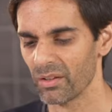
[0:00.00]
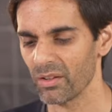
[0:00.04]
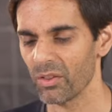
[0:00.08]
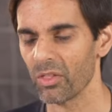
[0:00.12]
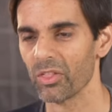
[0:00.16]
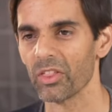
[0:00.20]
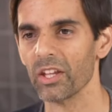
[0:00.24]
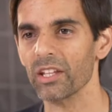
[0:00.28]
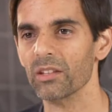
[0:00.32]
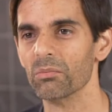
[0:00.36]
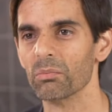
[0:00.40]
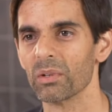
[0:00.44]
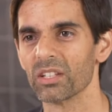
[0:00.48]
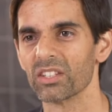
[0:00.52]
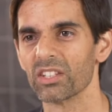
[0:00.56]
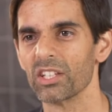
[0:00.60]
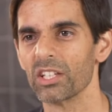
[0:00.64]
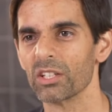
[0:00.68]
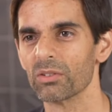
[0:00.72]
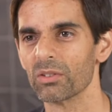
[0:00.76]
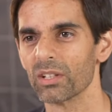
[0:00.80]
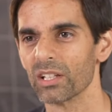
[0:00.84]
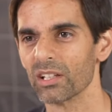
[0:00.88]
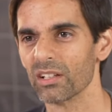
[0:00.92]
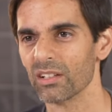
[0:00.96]
and thin
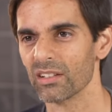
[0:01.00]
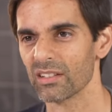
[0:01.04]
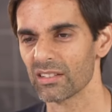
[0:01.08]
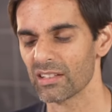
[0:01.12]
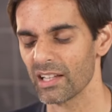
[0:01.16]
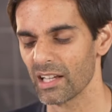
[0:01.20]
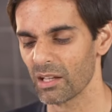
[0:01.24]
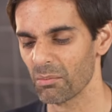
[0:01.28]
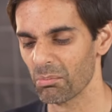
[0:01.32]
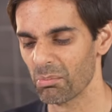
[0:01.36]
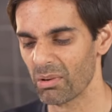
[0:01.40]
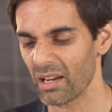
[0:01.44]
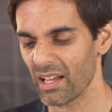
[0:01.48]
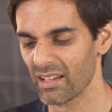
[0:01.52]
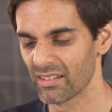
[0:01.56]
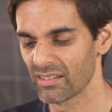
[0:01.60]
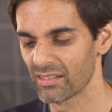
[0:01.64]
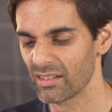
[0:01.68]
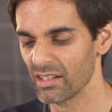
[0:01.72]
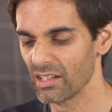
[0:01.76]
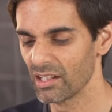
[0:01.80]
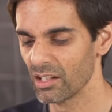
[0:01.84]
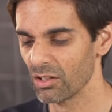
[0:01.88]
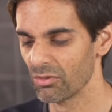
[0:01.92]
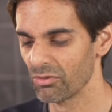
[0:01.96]
material. It's like
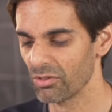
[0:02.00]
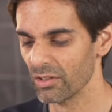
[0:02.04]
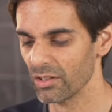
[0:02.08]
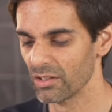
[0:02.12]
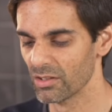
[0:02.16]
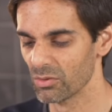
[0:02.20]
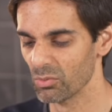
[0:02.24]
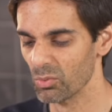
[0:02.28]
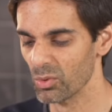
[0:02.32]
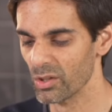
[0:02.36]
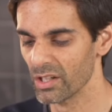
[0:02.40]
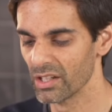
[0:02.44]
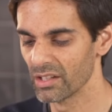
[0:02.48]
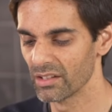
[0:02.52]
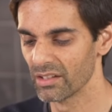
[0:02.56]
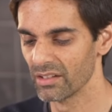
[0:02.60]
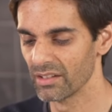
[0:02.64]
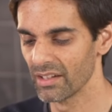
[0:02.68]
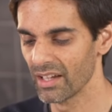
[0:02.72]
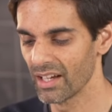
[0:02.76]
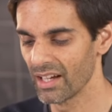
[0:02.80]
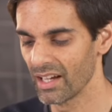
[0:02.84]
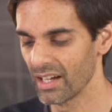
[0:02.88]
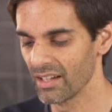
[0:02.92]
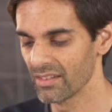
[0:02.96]
plastic, it feels weird in
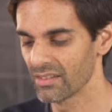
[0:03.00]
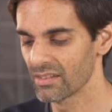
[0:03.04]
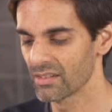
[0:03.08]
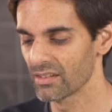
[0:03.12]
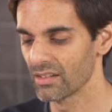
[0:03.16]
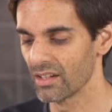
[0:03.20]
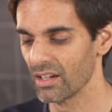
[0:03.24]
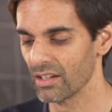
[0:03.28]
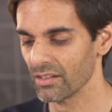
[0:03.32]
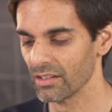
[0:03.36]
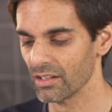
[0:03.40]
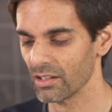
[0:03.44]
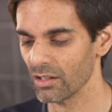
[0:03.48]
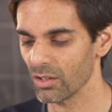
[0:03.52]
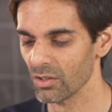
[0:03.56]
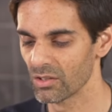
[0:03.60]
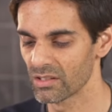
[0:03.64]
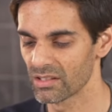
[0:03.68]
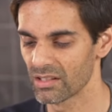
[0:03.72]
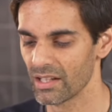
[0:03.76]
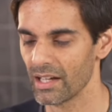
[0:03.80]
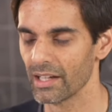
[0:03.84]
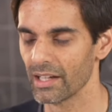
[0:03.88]
the hands and it looks